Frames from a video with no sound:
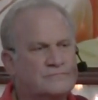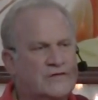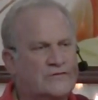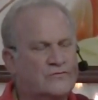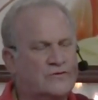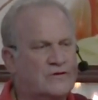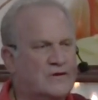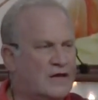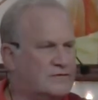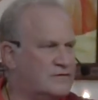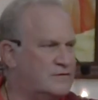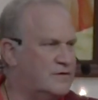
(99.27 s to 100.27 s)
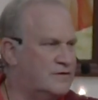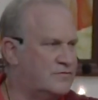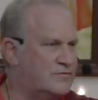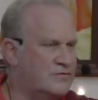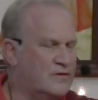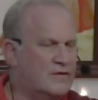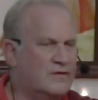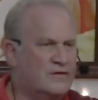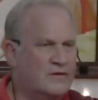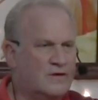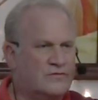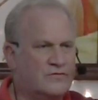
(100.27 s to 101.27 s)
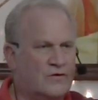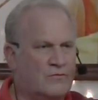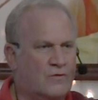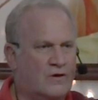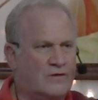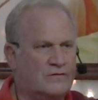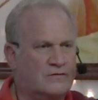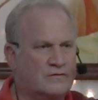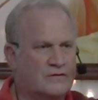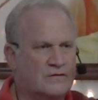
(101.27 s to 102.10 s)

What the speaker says: interconnectedness, and so on.